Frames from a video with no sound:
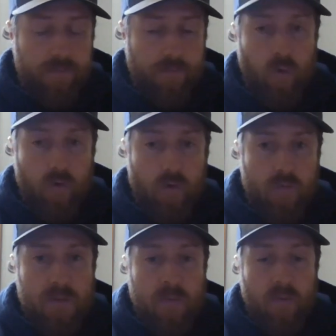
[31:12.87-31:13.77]
for those
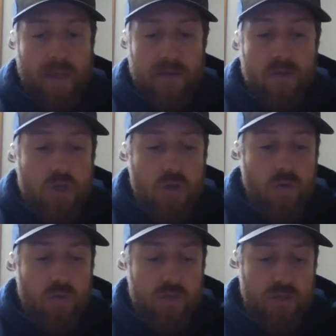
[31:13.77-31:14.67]
people that do.
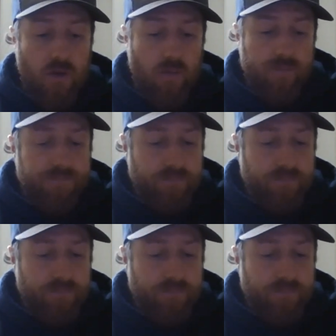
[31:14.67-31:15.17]
So